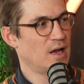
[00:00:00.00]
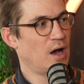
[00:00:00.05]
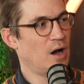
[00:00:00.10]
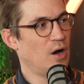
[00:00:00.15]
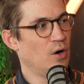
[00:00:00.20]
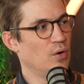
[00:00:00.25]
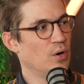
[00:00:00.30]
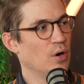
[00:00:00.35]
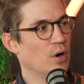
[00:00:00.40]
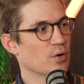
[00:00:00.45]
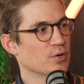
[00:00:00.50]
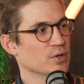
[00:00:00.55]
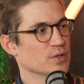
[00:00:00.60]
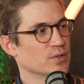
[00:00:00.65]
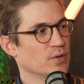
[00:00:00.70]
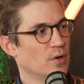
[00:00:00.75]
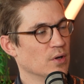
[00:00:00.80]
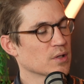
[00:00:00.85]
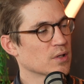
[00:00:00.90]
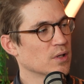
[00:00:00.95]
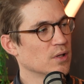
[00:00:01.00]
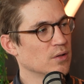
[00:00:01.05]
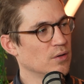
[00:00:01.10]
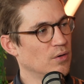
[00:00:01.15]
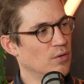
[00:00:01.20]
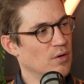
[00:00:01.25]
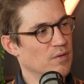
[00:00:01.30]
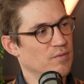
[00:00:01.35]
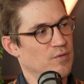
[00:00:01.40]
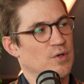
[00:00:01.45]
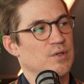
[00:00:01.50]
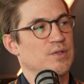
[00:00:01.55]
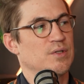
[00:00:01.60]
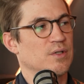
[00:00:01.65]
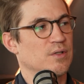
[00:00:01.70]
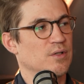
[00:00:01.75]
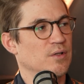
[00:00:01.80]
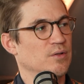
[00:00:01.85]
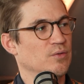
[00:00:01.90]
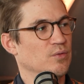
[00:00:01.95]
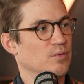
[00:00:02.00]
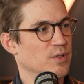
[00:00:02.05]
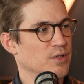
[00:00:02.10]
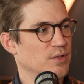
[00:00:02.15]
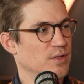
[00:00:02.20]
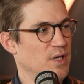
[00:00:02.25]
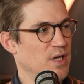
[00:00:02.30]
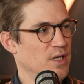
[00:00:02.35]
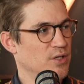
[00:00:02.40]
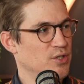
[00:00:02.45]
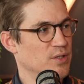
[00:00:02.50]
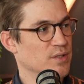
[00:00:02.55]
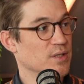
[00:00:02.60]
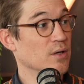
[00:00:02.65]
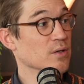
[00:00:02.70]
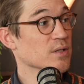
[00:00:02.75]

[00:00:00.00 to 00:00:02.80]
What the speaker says: How horizontal or vertical you want the agents,